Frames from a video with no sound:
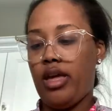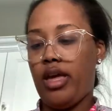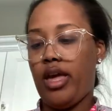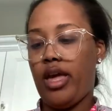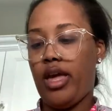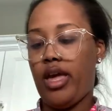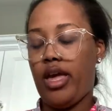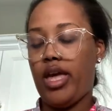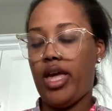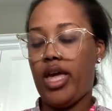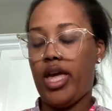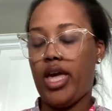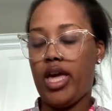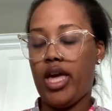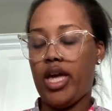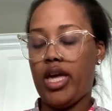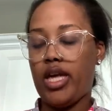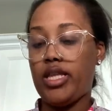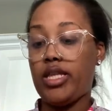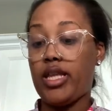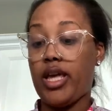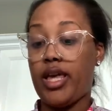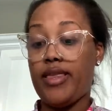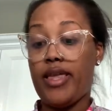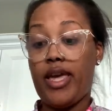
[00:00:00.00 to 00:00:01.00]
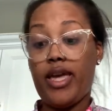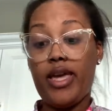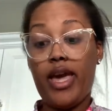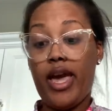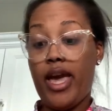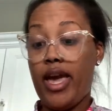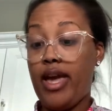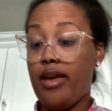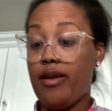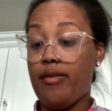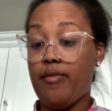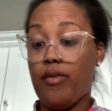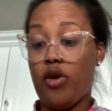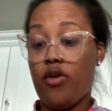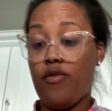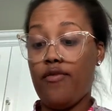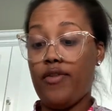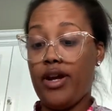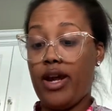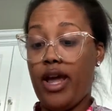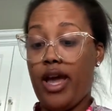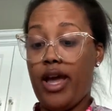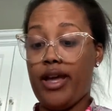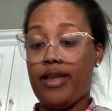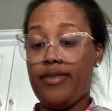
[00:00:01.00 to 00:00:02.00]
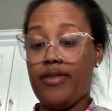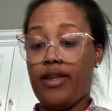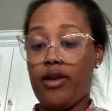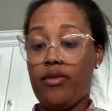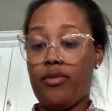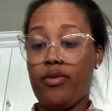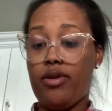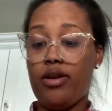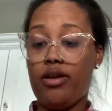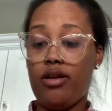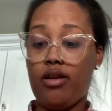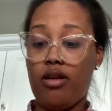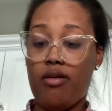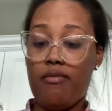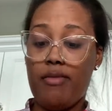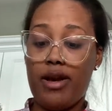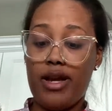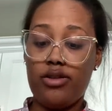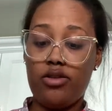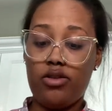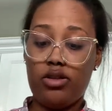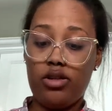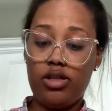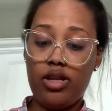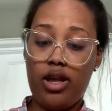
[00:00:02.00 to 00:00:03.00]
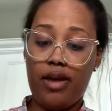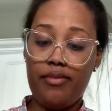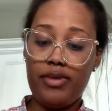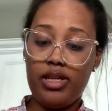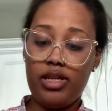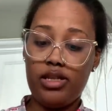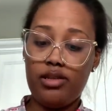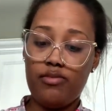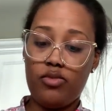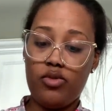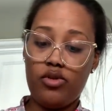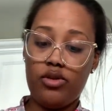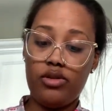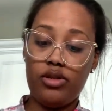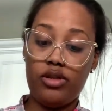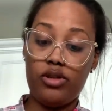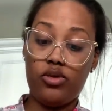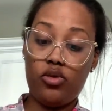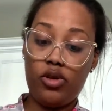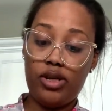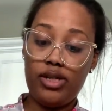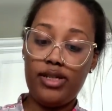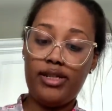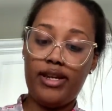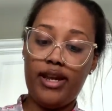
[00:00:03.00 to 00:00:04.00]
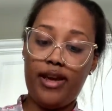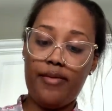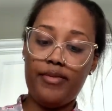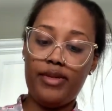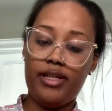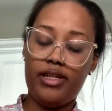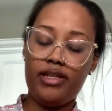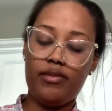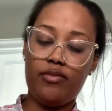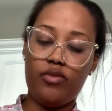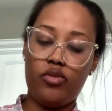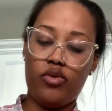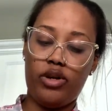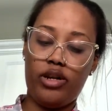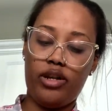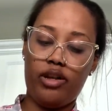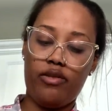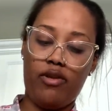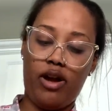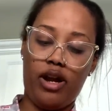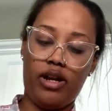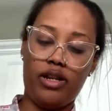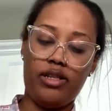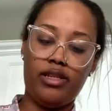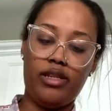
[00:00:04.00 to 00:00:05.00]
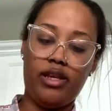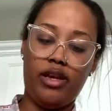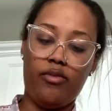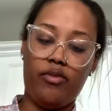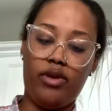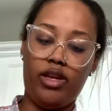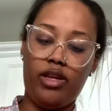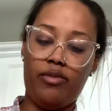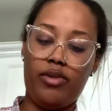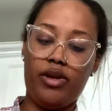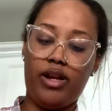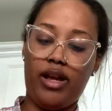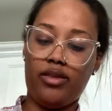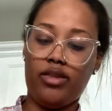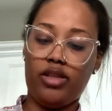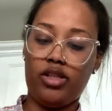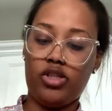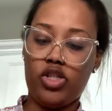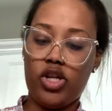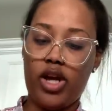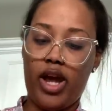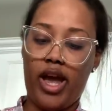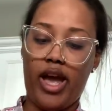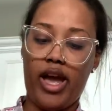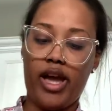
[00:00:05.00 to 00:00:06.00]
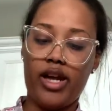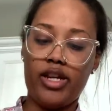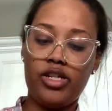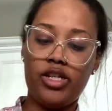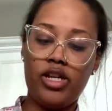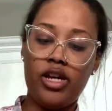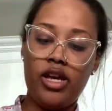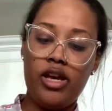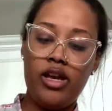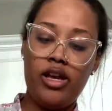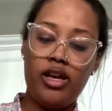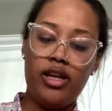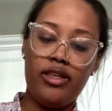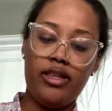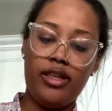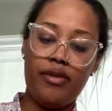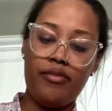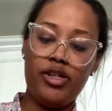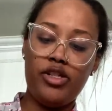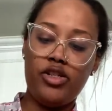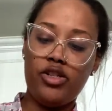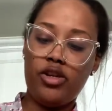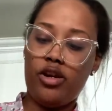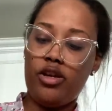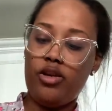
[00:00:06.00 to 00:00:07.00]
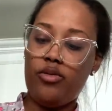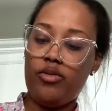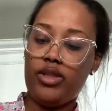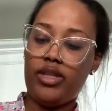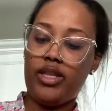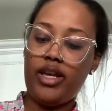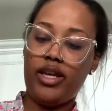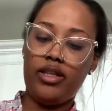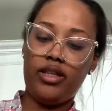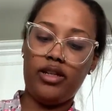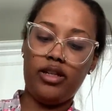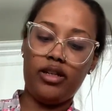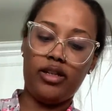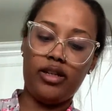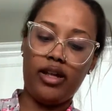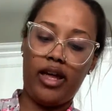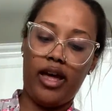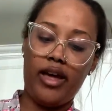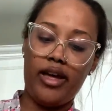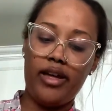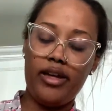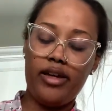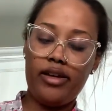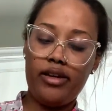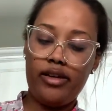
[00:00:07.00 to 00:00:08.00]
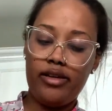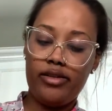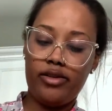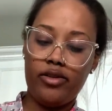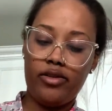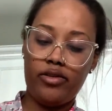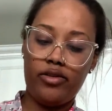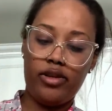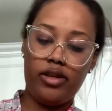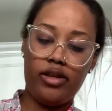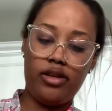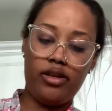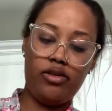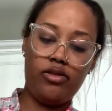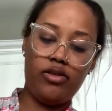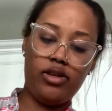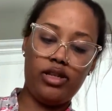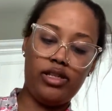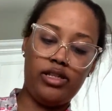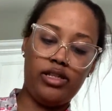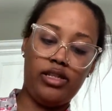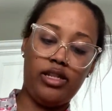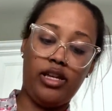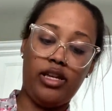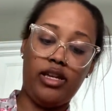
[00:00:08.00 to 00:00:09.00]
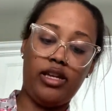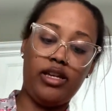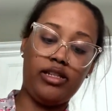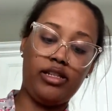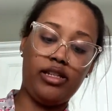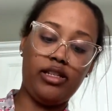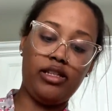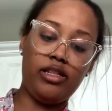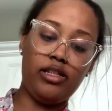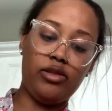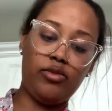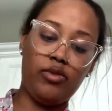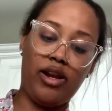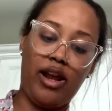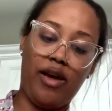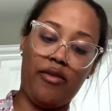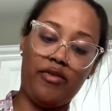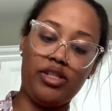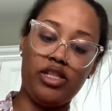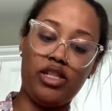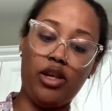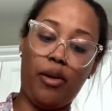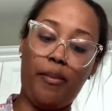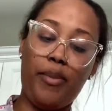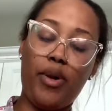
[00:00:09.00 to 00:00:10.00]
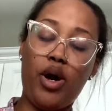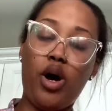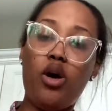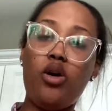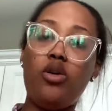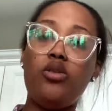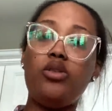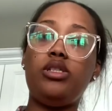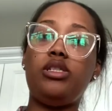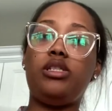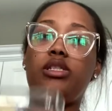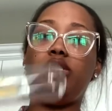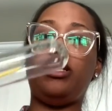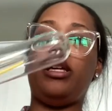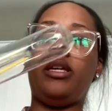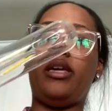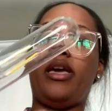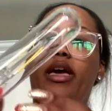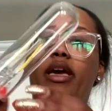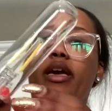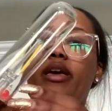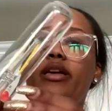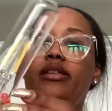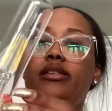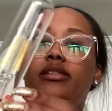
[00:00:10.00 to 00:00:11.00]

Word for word: and they came overnight. They were on my doorstep this, doorstep this morning, Ronnie said, when he put out the trash. Let me show you what they look like so that you can see, because this is what I was supposed to get.